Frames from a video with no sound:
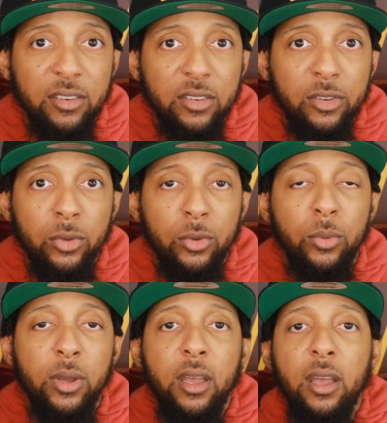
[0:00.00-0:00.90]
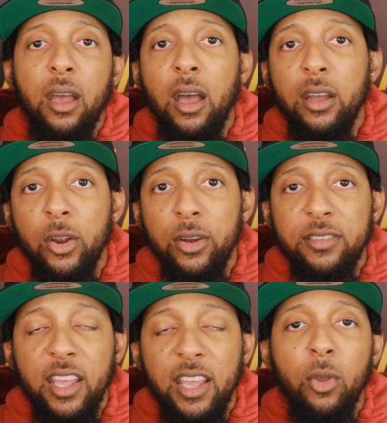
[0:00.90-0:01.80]
to uh,
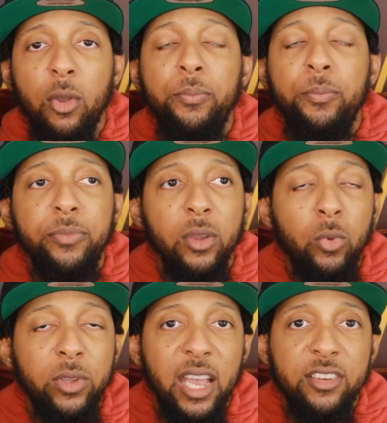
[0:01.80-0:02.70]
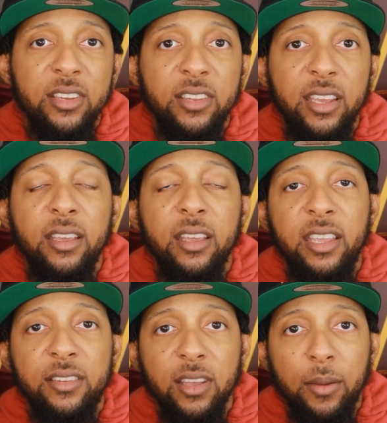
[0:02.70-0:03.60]
Curtis Samuel, who catches it,
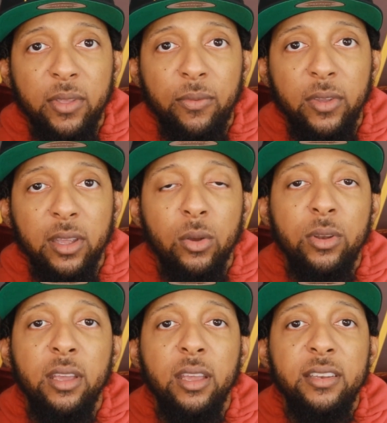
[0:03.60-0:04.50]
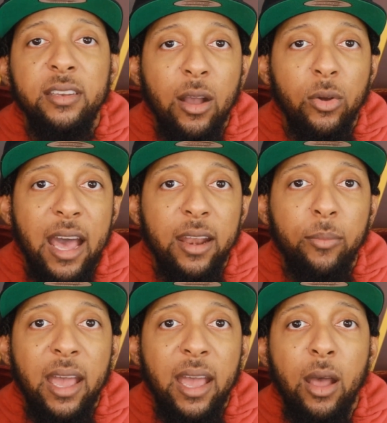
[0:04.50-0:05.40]
gets up the field, tackled out of
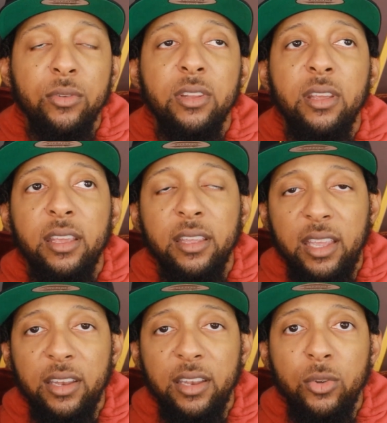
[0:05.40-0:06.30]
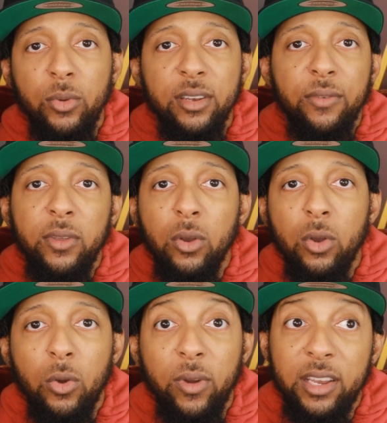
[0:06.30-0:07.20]
bounds, gets you in the field
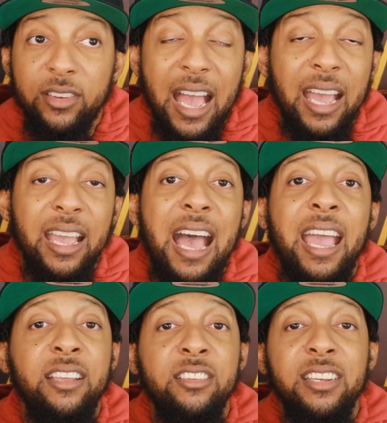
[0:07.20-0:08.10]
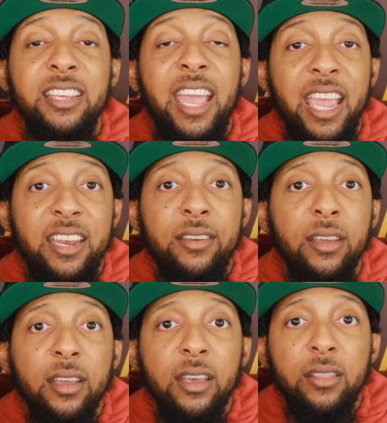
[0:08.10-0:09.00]
goal range. I, I actually hated
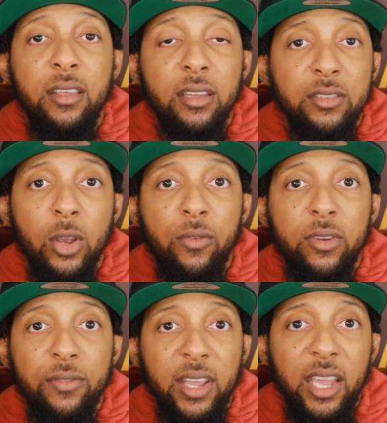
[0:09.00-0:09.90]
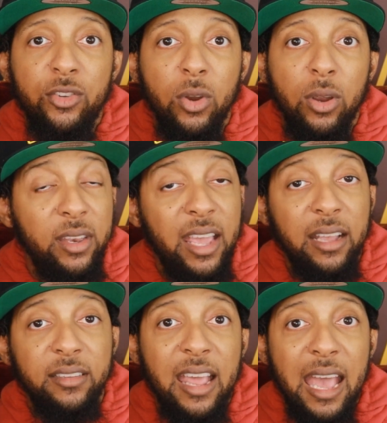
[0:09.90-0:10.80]
the conservative nature of the
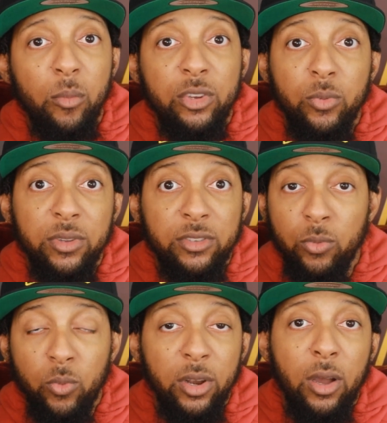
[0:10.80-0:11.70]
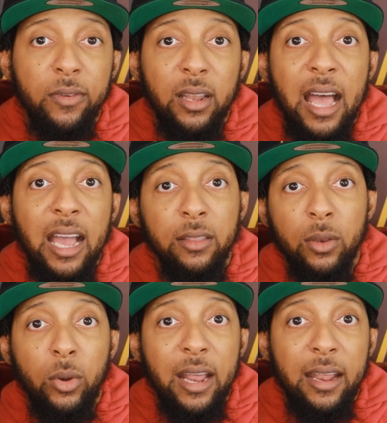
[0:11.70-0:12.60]
next snap, which was to run off clock and
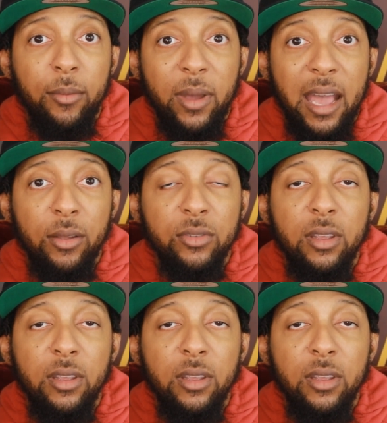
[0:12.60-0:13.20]
throw it out of bounds